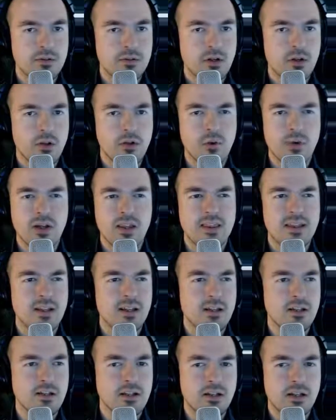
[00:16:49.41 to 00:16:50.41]
Although I think
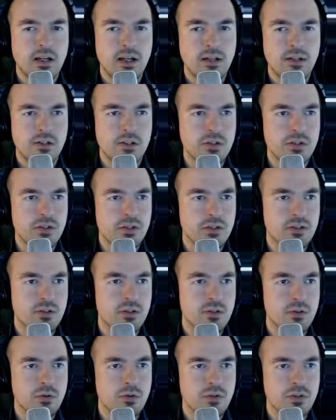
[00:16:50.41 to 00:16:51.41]
you can't use it
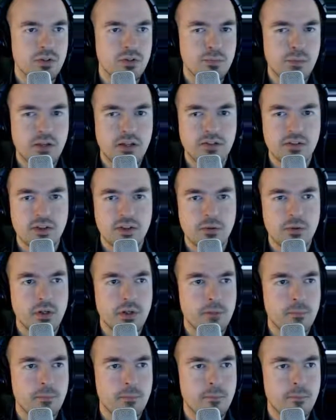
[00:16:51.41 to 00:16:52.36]
until you're in space anyway.